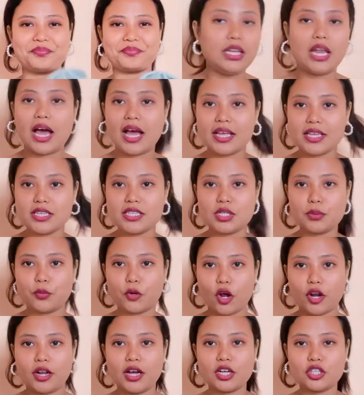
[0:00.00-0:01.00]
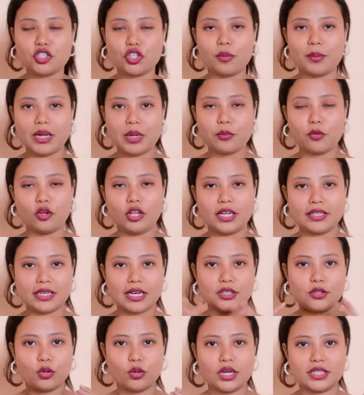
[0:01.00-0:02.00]
Last product jo maine bola
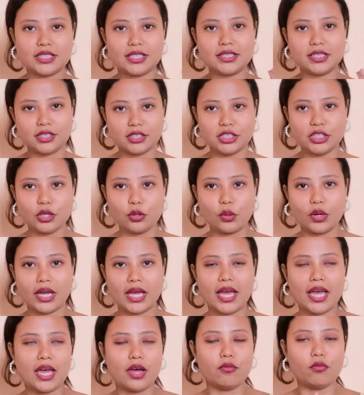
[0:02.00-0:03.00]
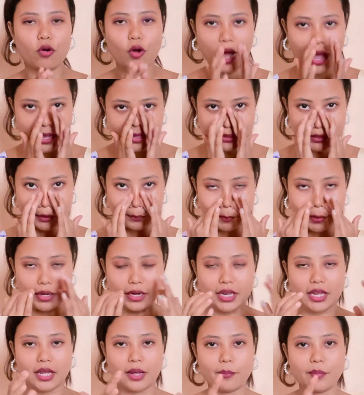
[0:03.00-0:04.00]
tha thoda sa dirty ho gaya hai, wo I think
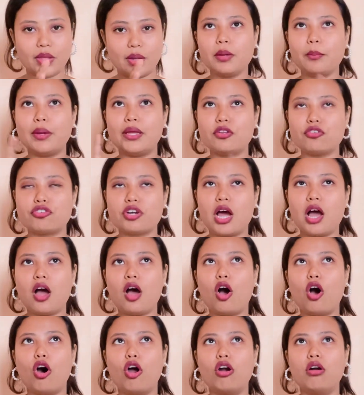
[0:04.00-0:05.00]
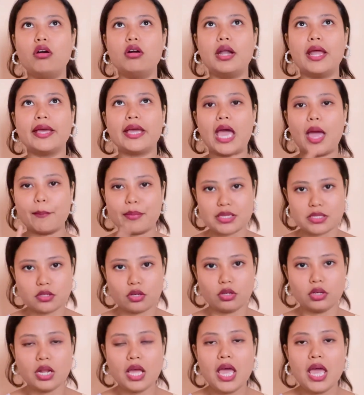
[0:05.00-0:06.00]
maine Myntra or like
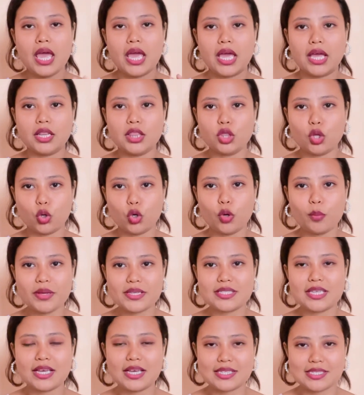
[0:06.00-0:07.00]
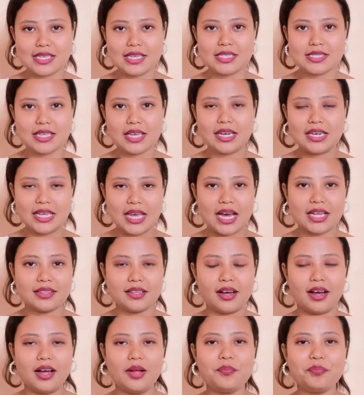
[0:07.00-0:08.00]
Amazon in dono mein se kisi se liya
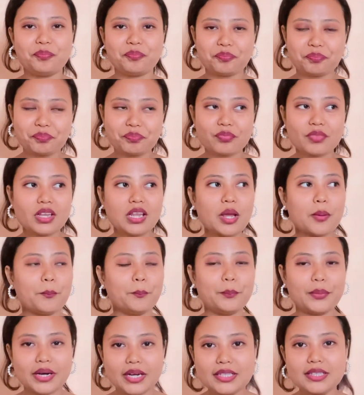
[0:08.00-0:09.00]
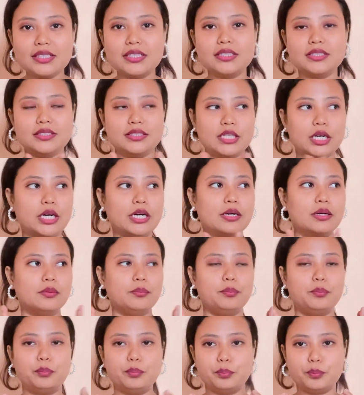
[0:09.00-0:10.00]
tha, but
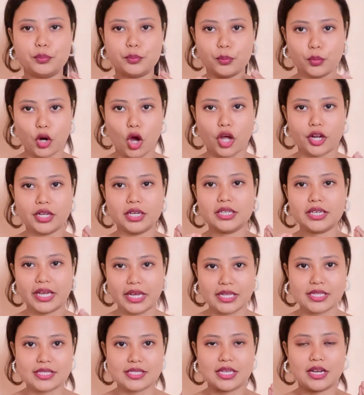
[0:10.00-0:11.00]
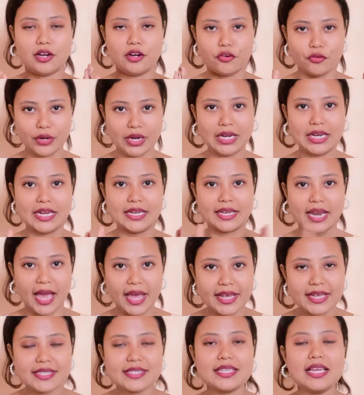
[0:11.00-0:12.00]
the product is really
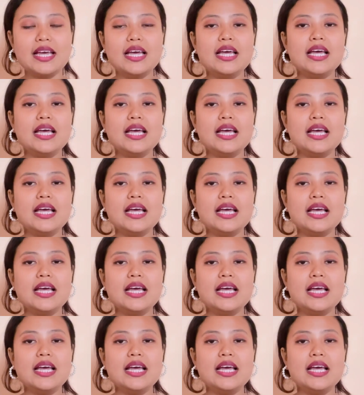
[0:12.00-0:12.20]
nice.